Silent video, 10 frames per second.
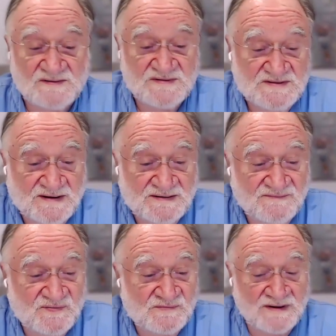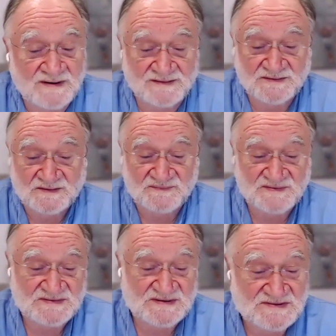Well, it's exciting for me. I
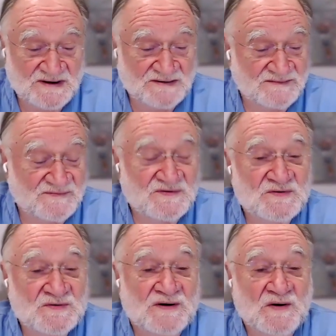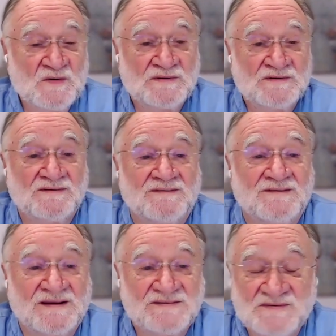don't know if it's exciting for you. I hope
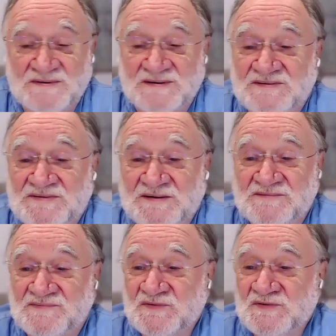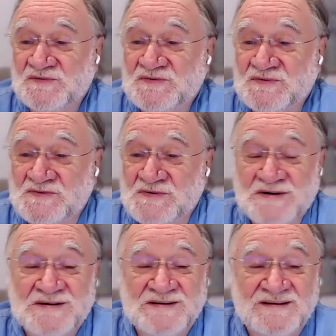it will later be exciting for you
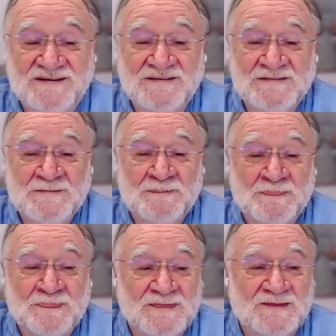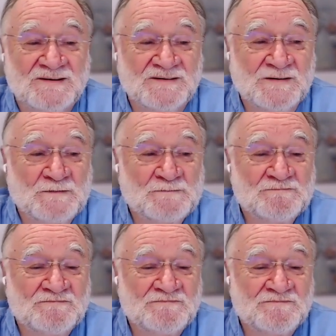too. Yeah.